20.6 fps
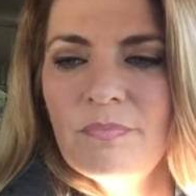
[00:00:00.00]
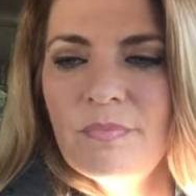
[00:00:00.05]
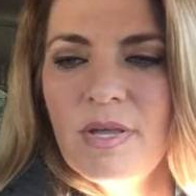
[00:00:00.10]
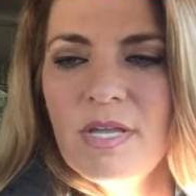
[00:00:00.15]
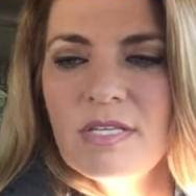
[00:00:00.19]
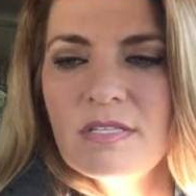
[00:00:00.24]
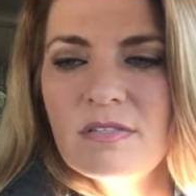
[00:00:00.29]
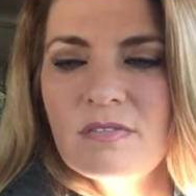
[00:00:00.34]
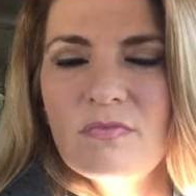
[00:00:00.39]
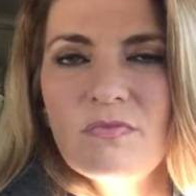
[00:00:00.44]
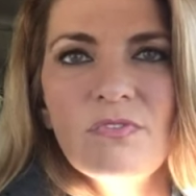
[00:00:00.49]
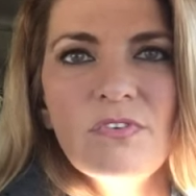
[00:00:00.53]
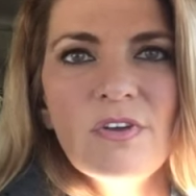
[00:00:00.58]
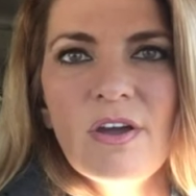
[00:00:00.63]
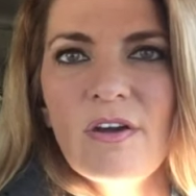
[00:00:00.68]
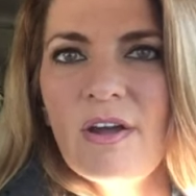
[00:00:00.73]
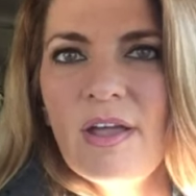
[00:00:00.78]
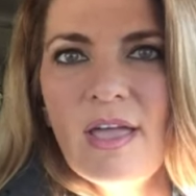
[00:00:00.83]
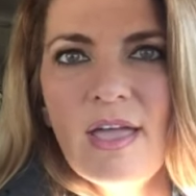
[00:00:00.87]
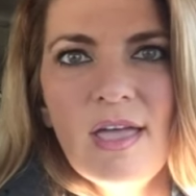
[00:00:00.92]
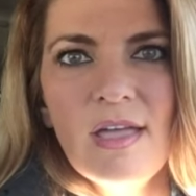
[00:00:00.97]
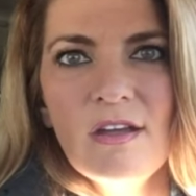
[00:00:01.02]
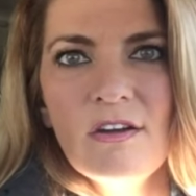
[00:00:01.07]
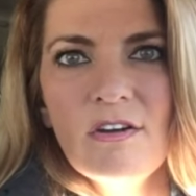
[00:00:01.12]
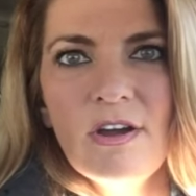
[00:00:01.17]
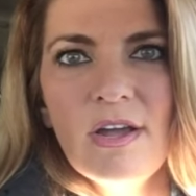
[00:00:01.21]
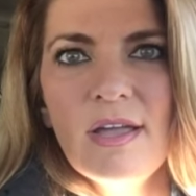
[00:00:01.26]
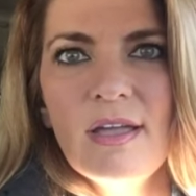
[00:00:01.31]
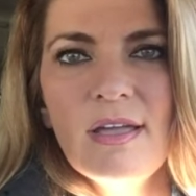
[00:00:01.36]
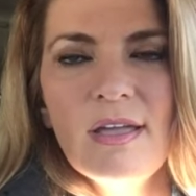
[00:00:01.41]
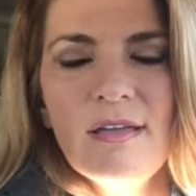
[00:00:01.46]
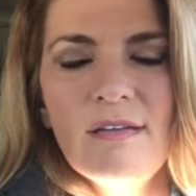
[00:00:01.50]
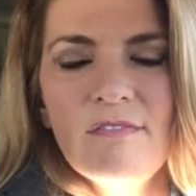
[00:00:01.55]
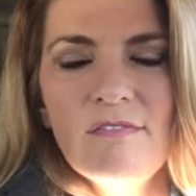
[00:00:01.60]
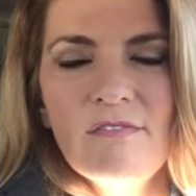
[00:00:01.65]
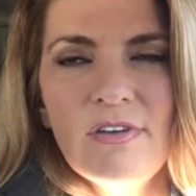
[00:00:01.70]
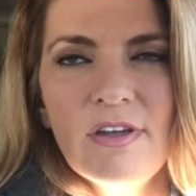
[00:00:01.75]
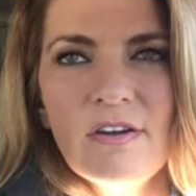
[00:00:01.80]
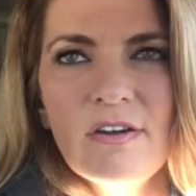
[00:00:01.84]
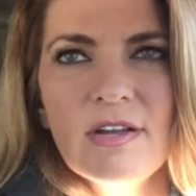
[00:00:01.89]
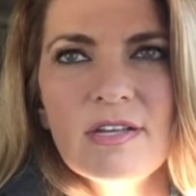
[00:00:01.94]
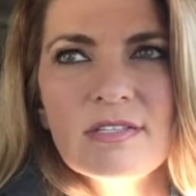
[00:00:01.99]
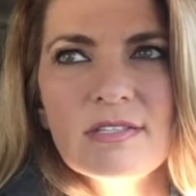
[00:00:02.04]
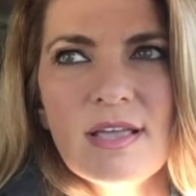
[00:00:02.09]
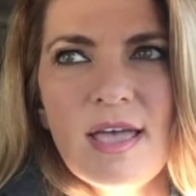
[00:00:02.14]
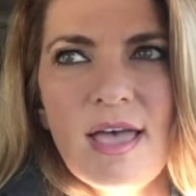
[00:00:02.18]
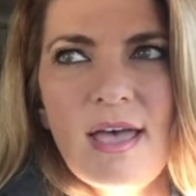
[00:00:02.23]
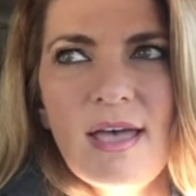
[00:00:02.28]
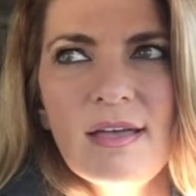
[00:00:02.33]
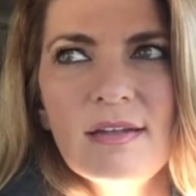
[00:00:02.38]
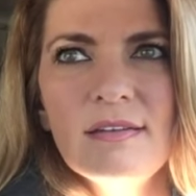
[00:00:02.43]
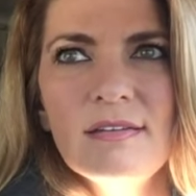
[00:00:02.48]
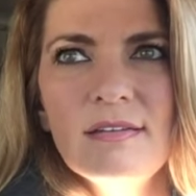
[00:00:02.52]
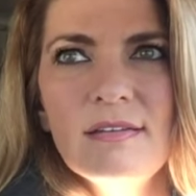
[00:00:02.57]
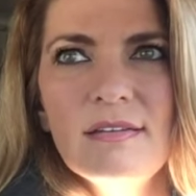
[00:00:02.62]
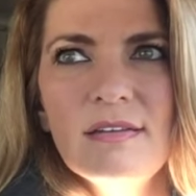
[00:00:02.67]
He's very angry and very sad.